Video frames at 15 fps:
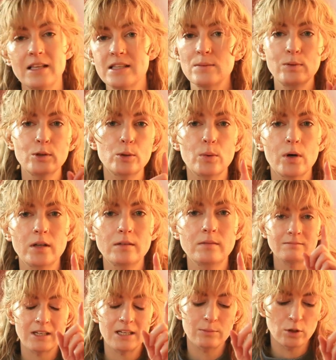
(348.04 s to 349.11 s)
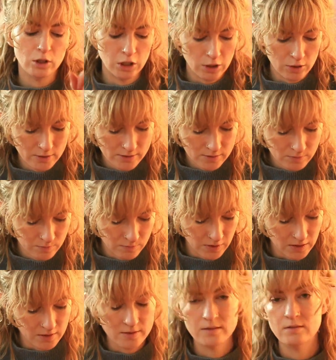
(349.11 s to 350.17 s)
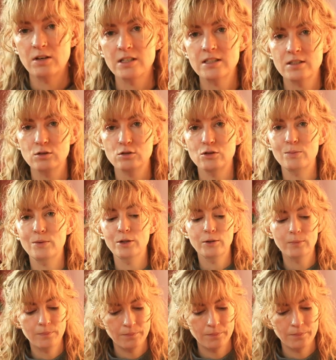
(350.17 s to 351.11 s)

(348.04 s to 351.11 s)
It's a blue one that I'm gonna use because the rest is also blue.